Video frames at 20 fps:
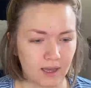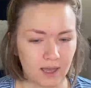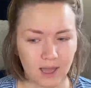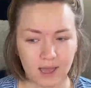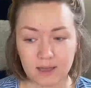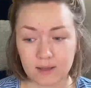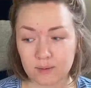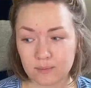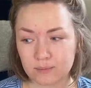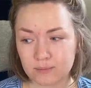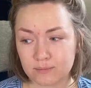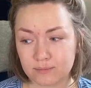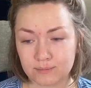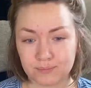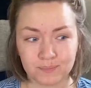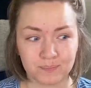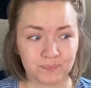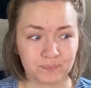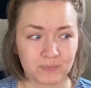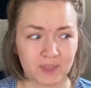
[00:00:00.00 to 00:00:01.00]

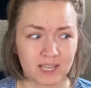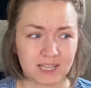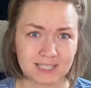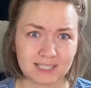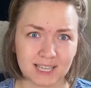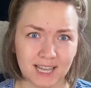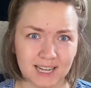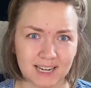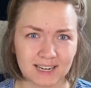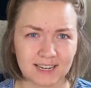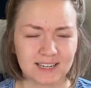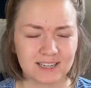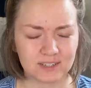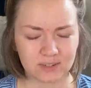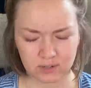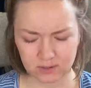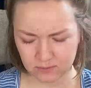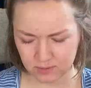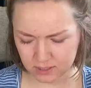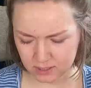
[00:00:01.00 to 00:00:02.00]
I'm excited and
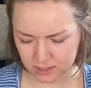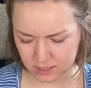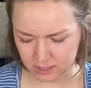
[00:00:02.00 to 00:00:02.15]
nervous.